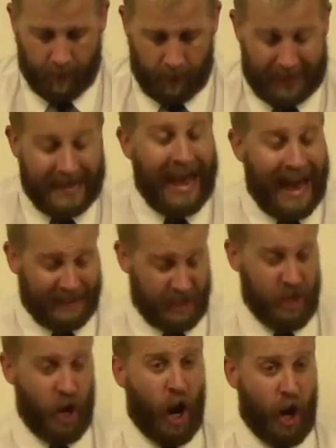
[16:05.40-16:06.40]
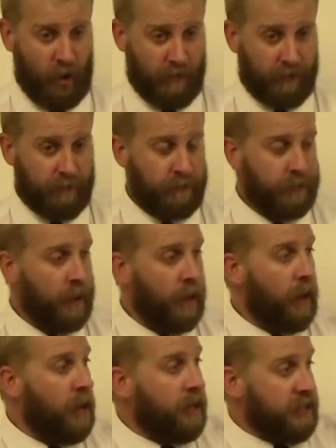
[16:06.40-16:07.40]
He had the nerve
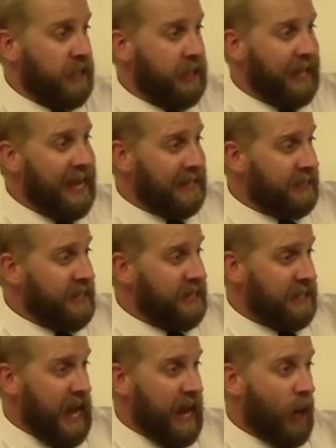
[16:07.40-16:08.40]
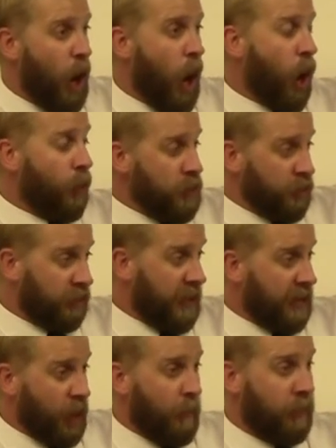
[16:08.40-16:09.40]
to list. He's saying, oh, you
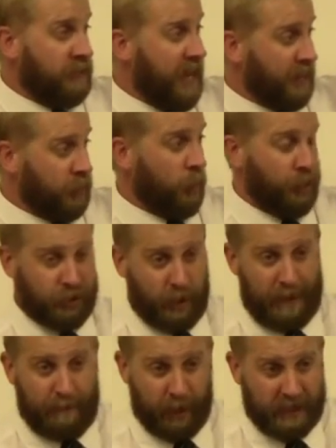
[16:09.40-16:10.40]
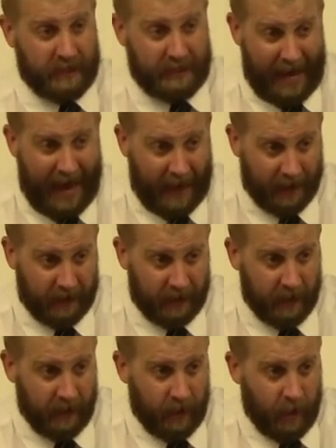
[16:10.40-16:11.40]
think homosexuals should be put to
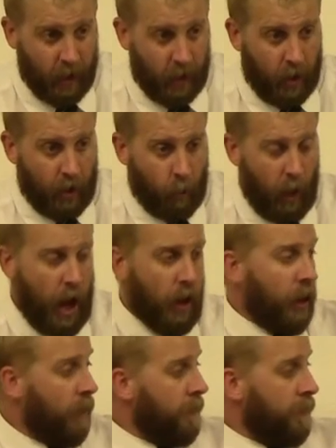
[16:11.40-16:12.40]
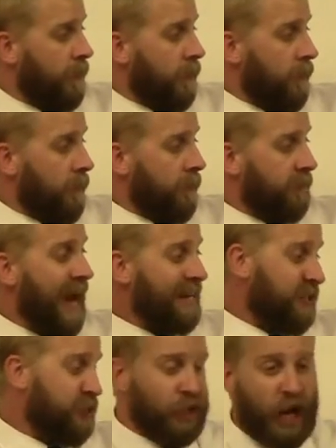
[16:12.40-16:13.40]
death. Well,
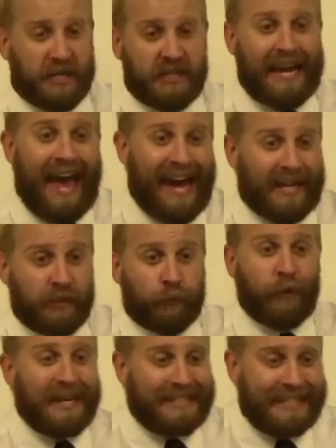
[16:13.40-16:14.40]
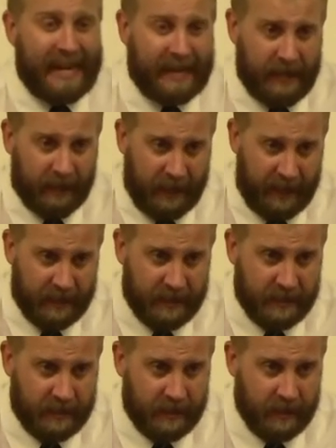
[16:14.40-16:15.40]
that's just as
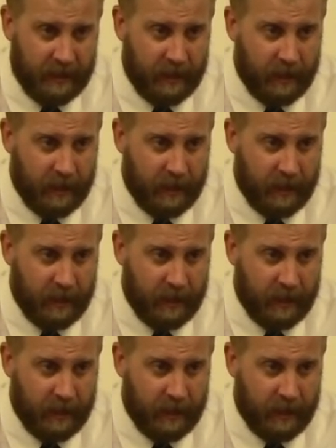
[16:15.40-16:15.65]
ridiculous